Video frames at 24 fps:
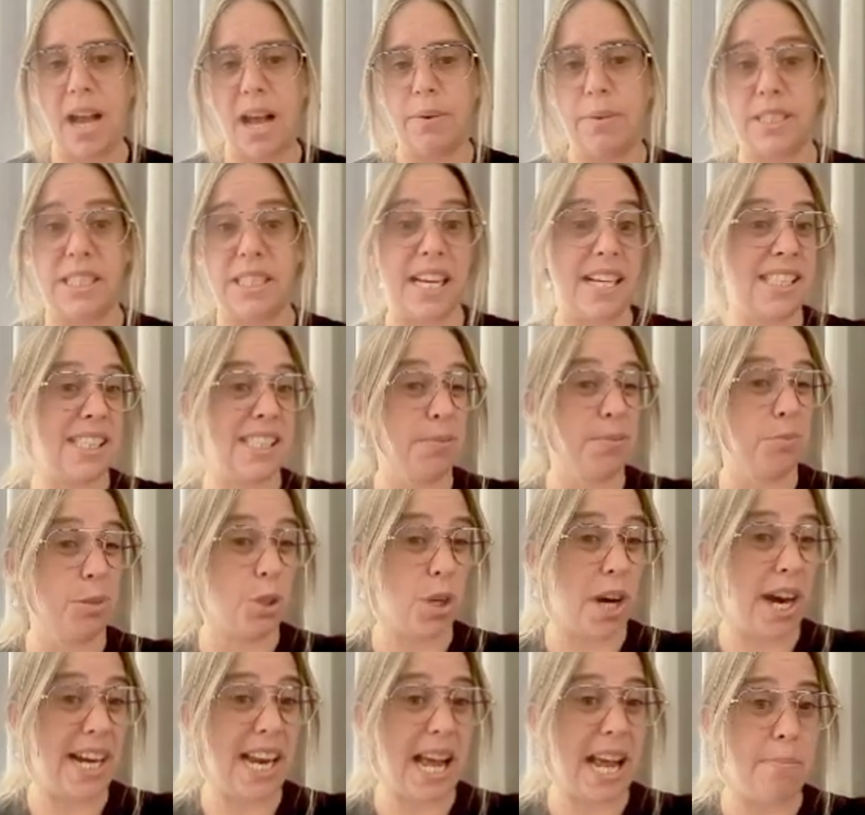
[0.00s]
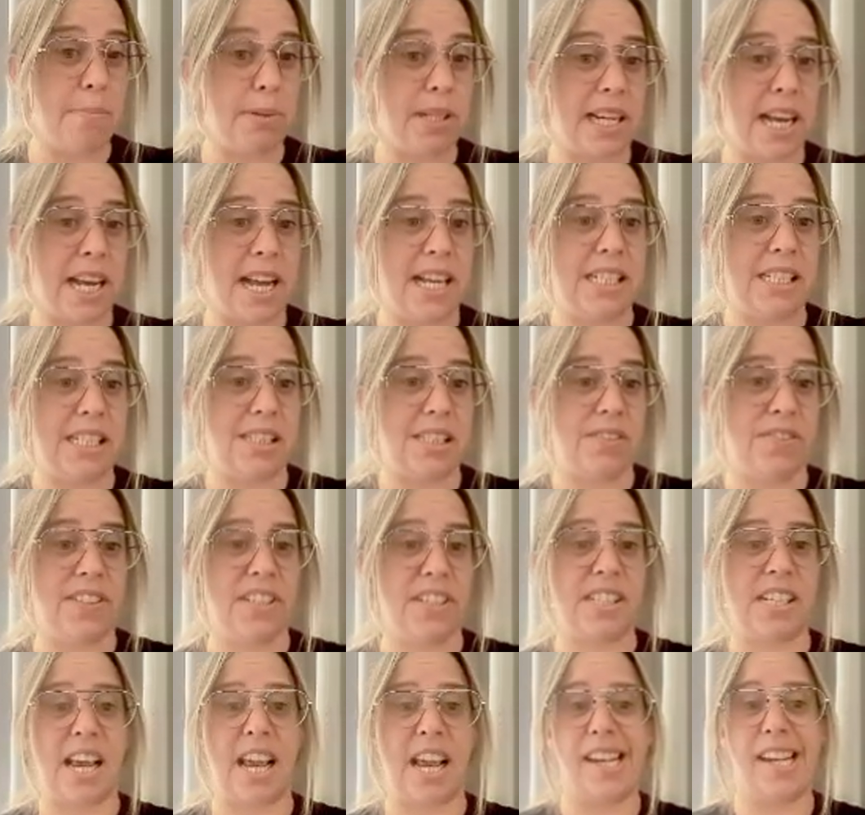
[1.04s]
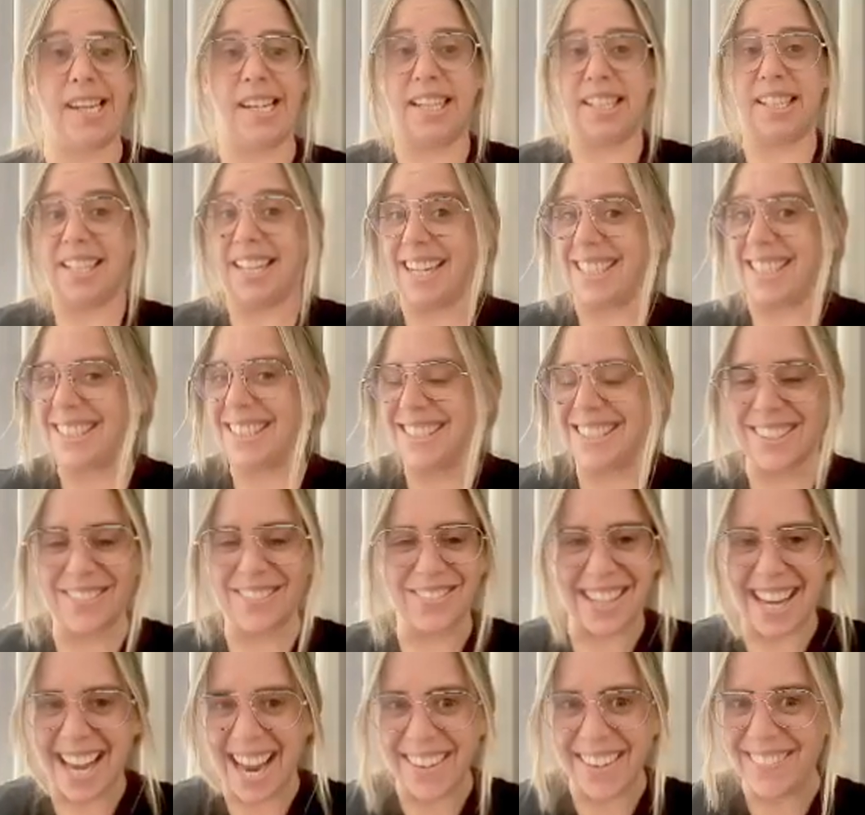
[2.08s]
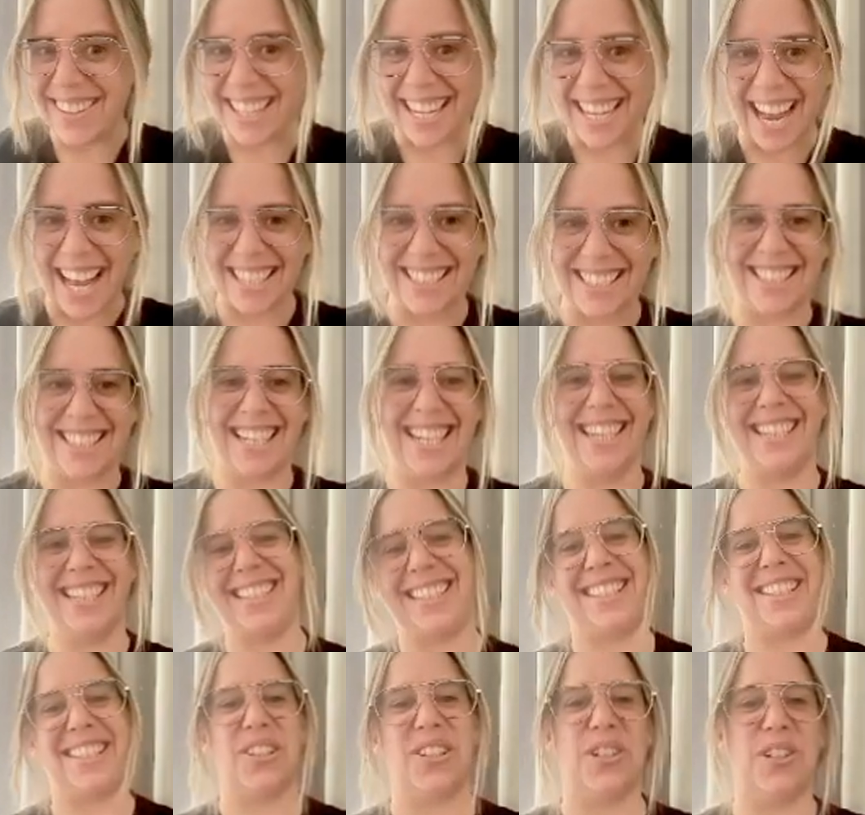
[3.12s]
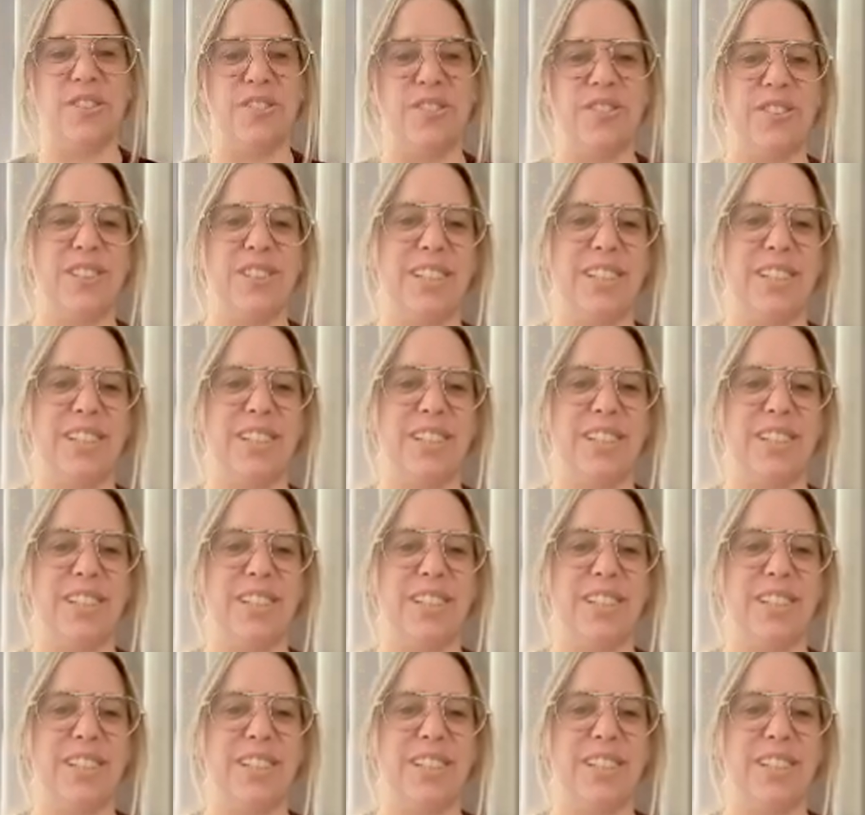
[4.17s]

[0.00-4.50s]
which has some great applications for, say, collections of gaming assets or for